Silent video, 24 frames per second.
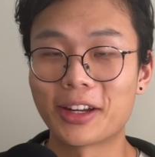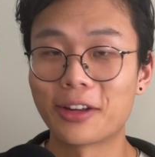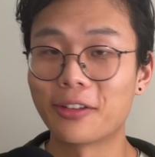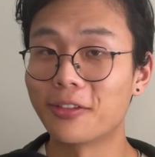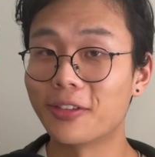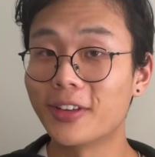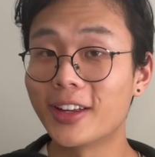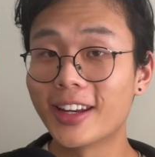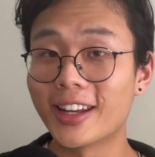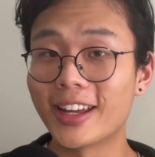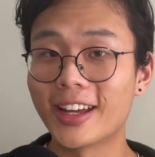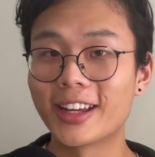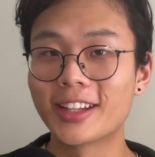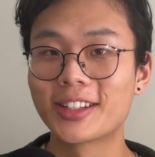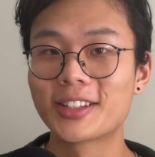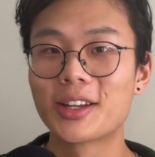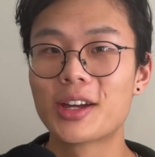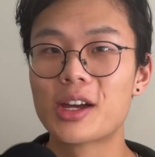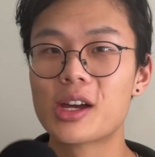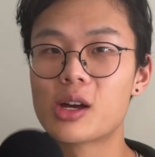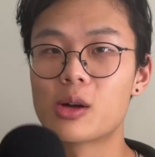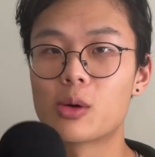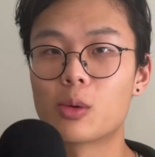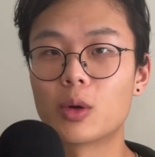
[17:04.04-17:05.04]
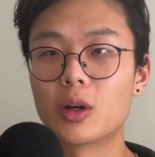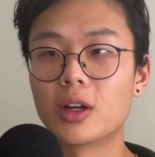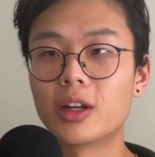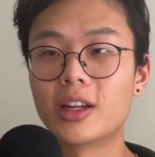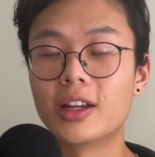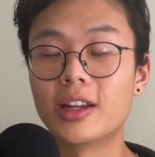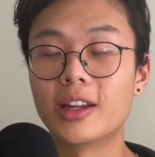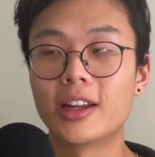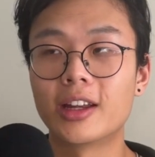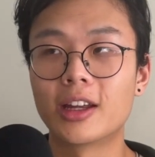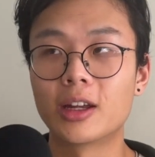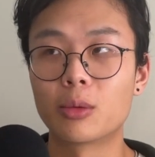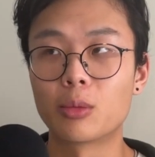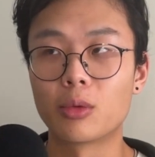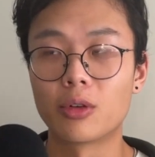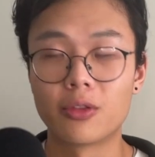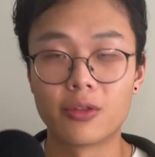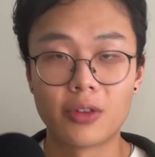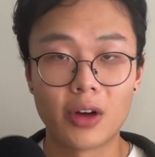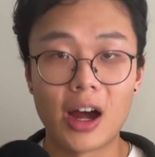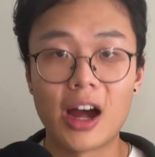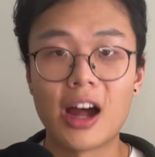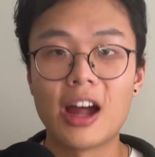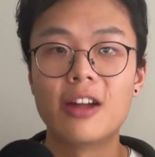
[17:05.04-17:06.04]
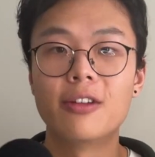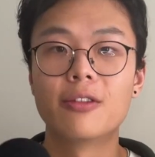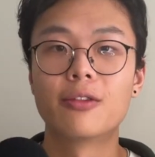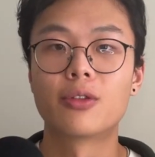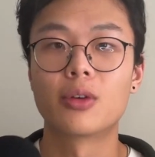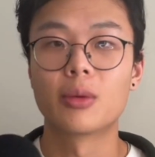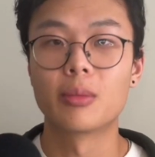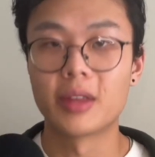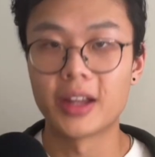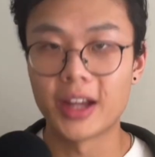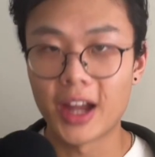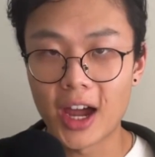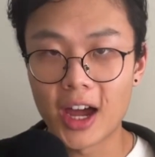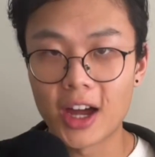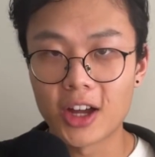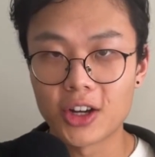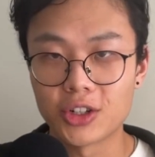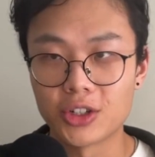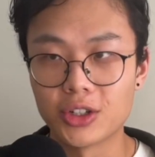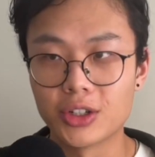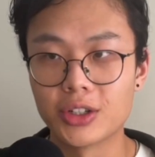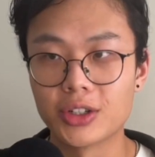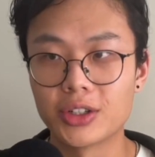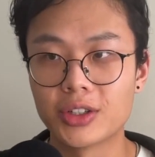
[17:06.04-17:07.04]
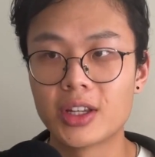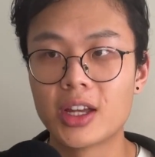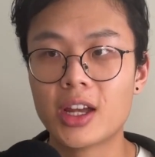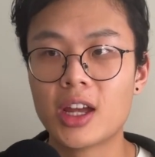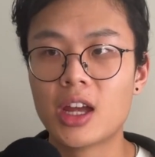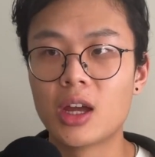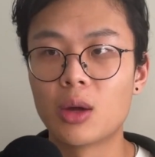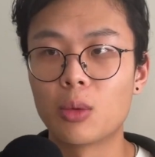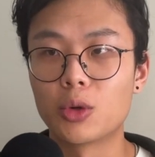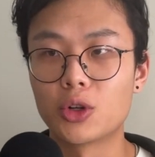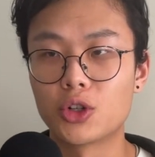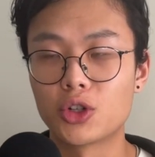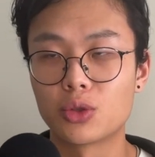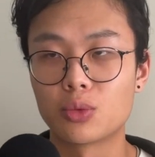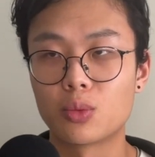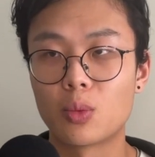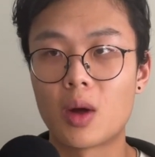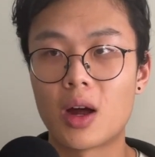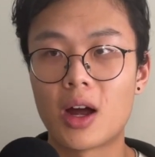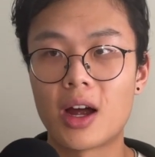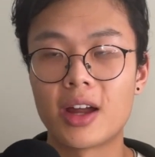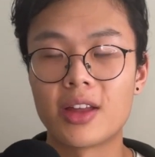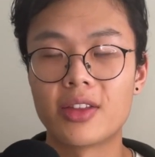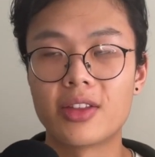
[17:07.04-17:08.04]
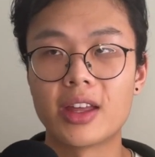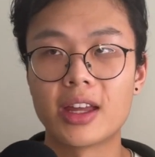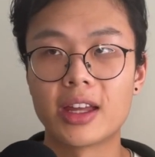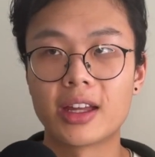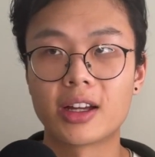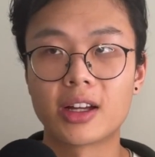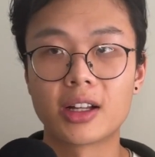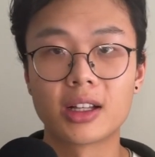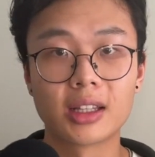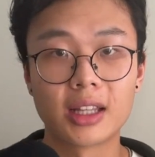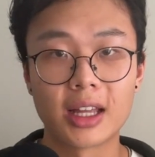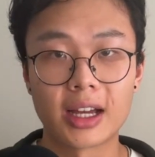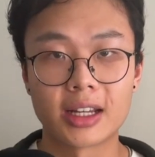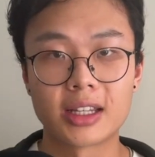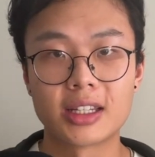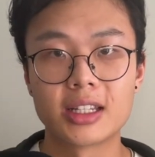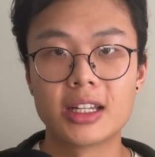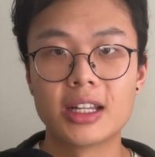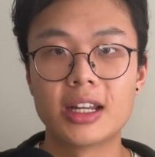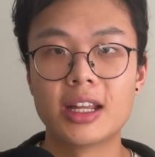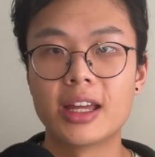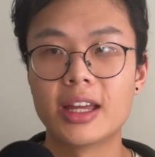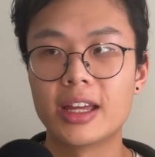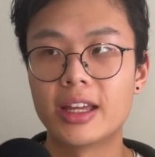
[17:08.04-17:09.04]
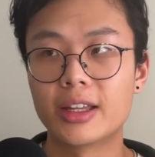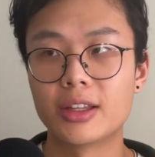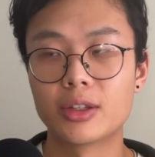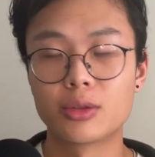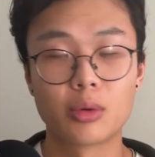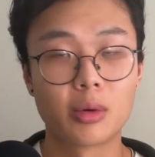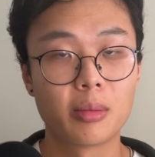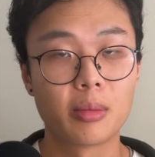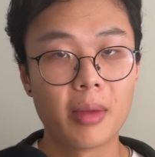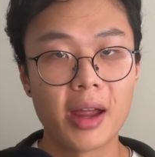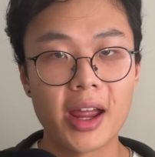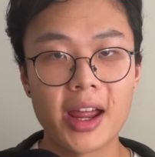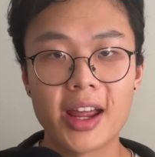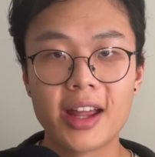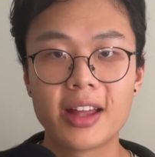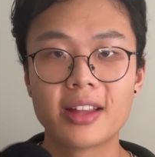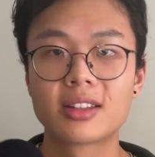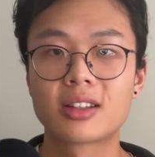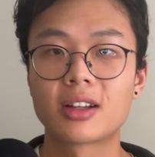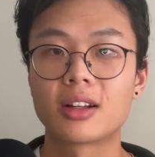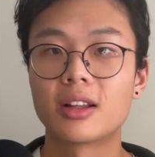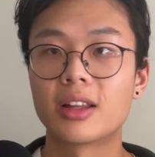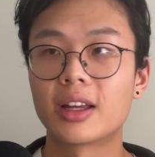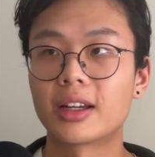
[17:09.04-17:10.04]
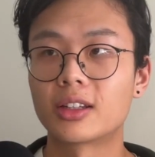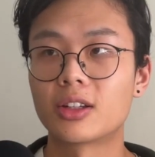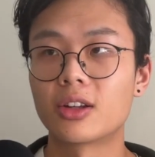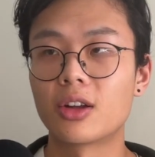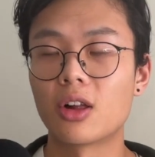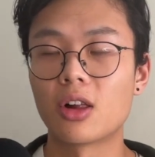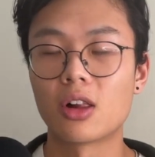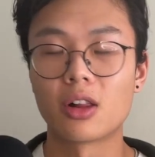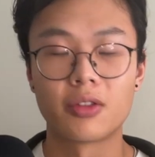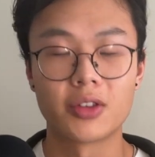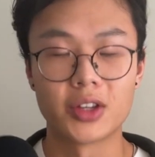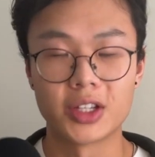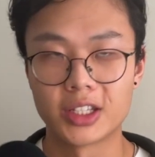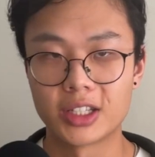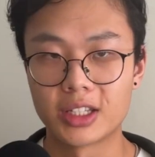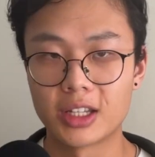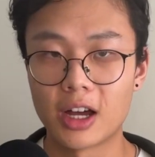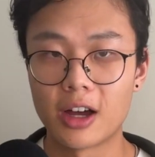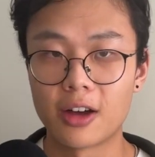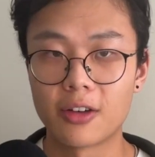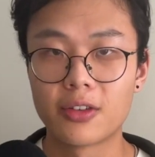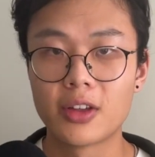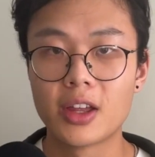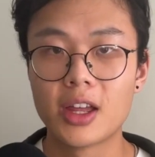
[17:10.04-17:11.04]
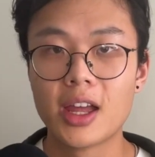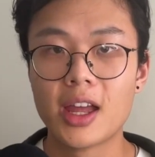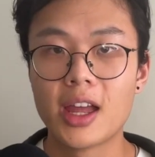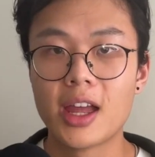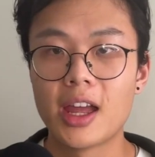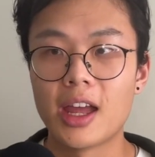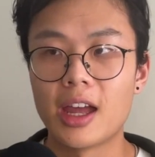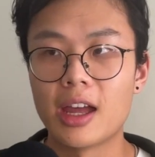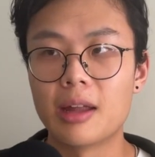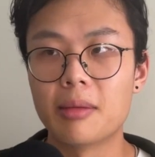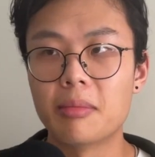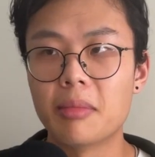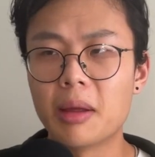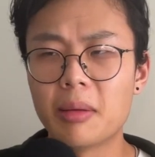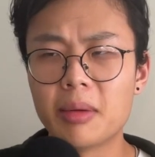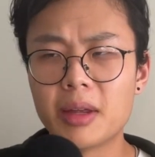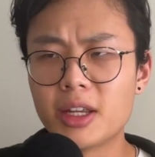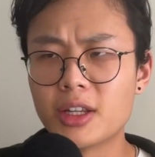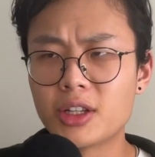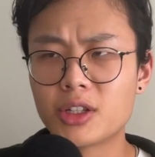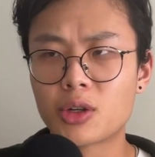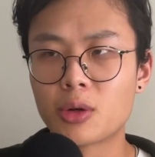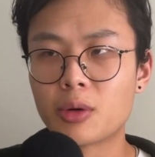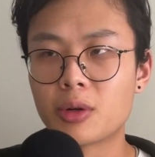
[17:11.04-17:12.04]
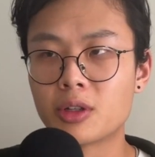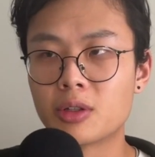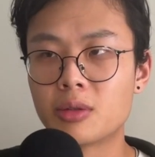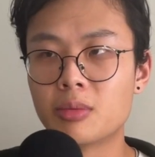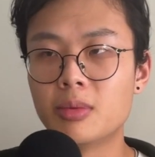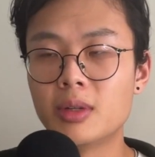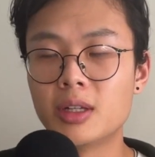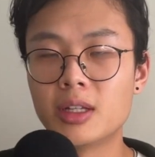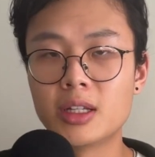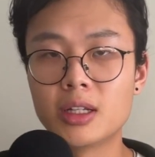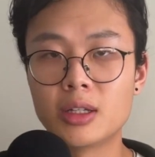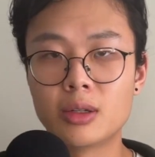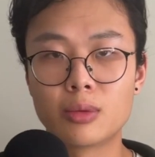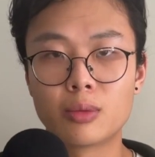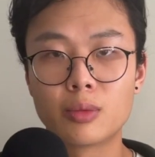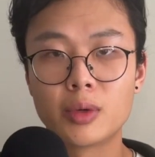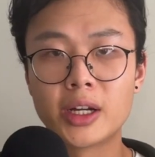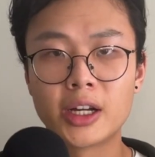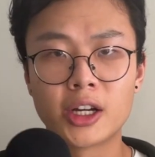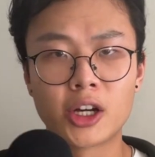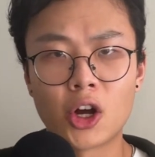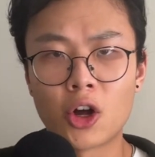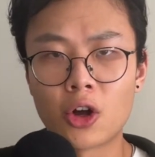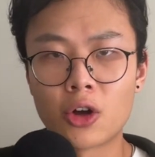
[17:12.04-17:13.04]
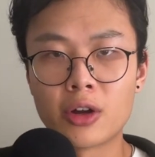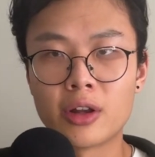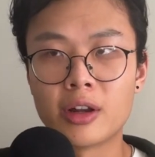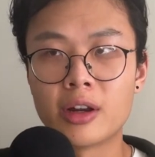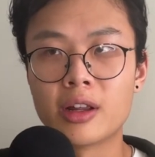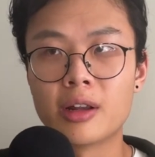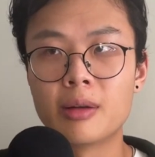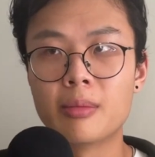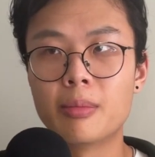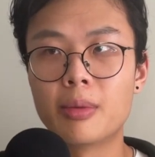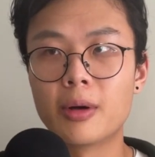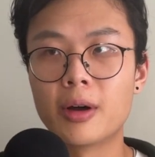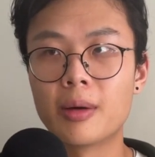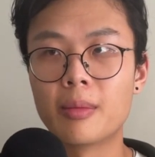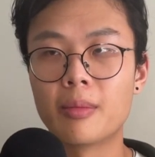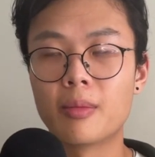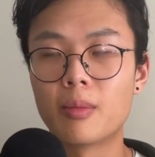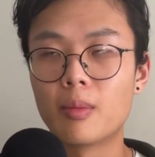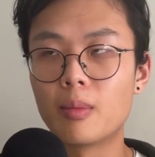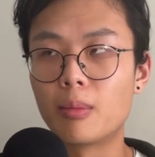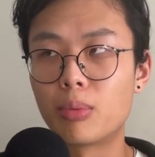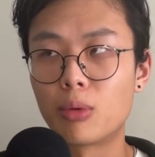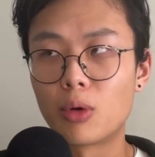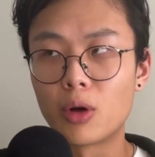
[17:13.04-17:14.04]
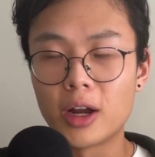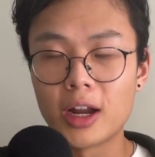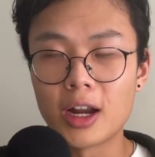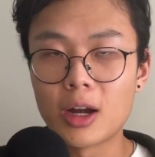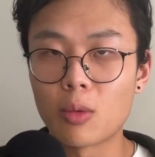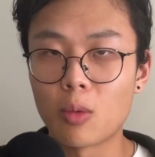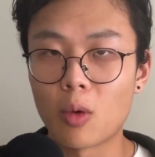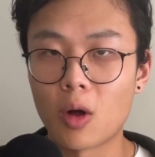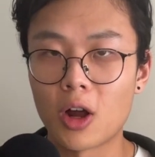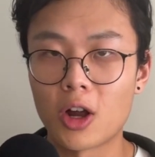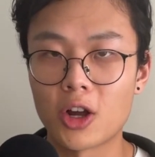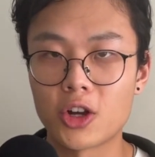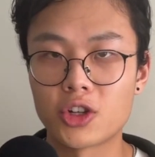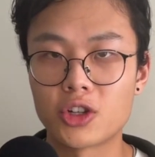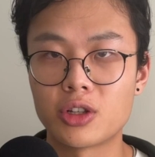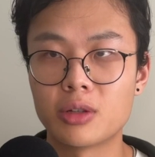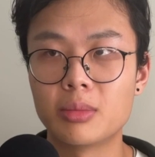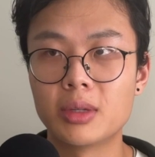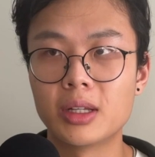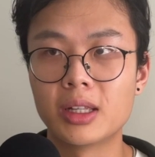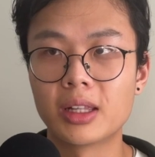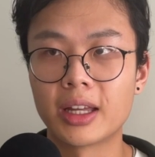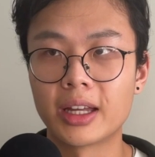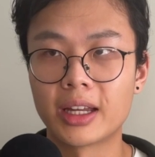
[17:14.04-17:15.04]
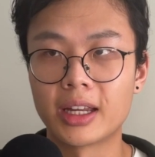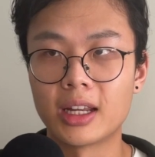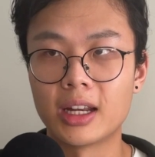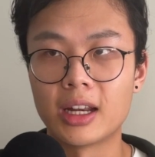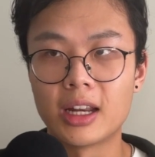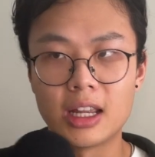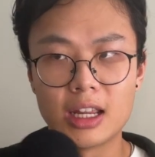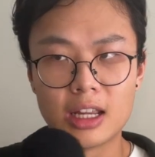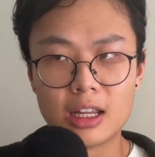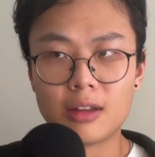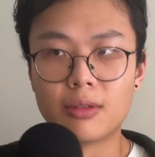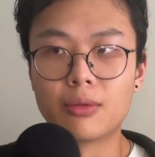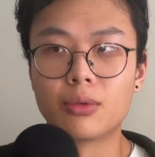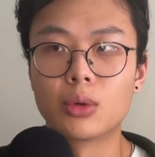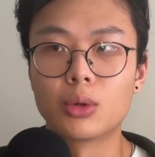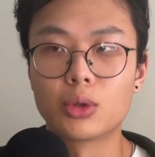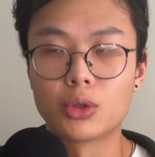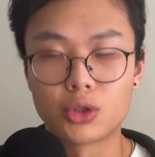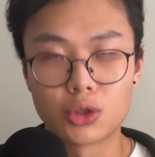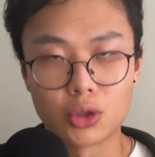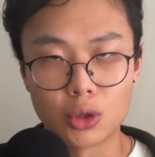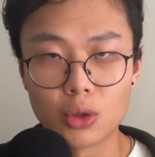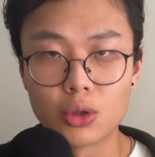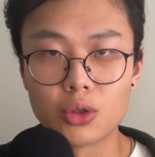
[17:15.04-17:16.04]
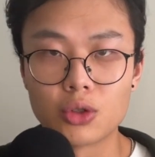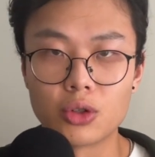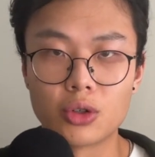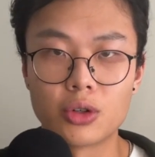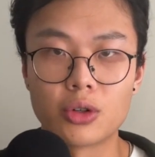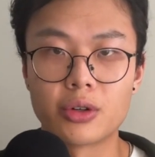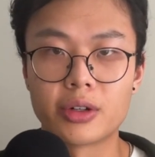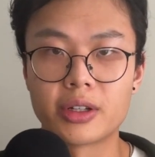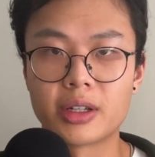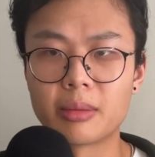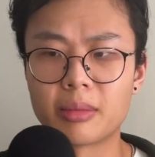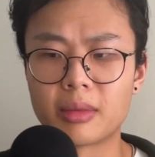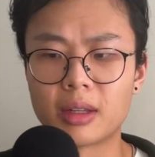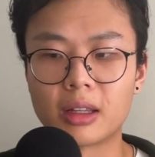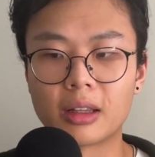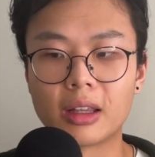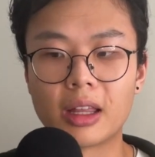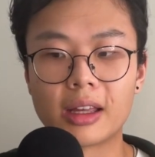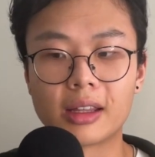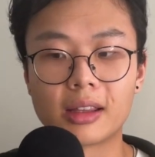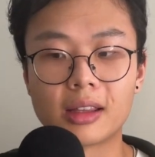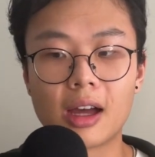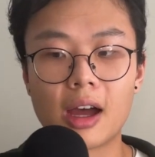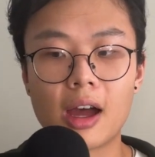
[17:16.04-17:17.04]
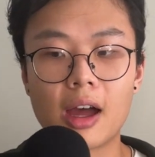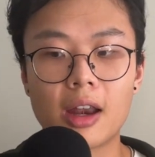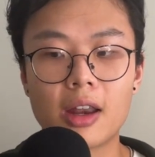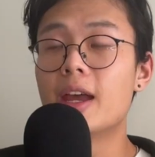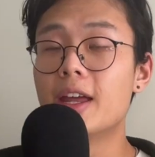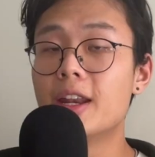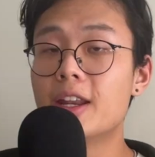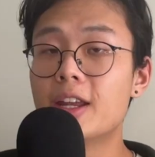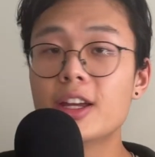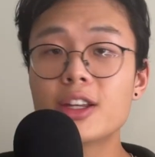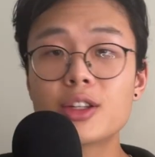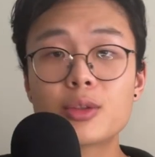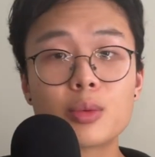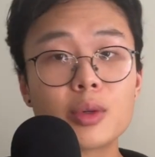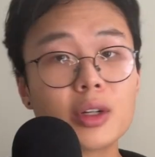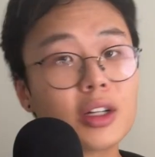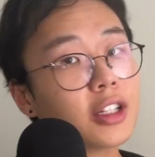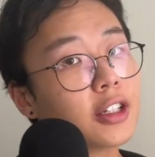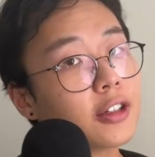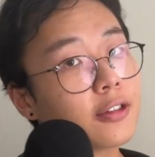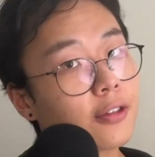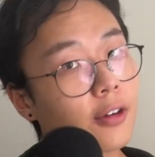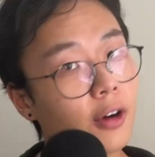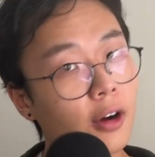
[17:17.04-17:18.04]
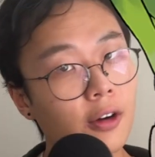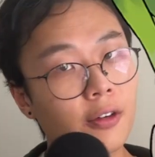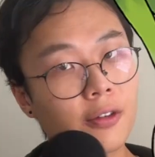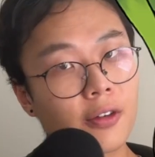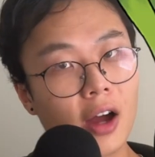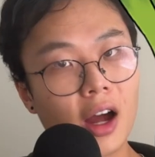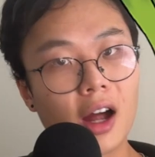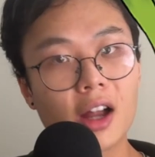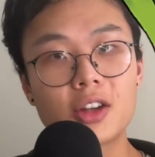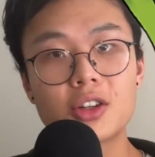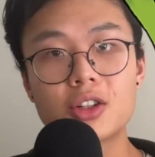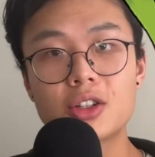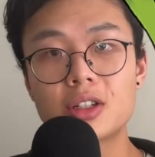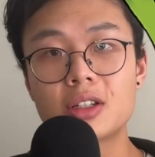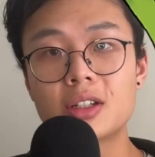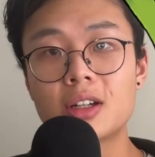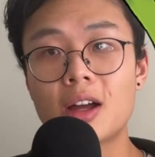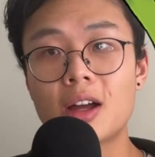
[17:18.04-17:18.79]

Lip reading: a phoenix where he can revive from the ashes, which is why they collected his remains, collected all of his stuff, and maybe he's going to be reincarnated but brainwashed to be like an evil soldier or something like that. It is really far-fetched,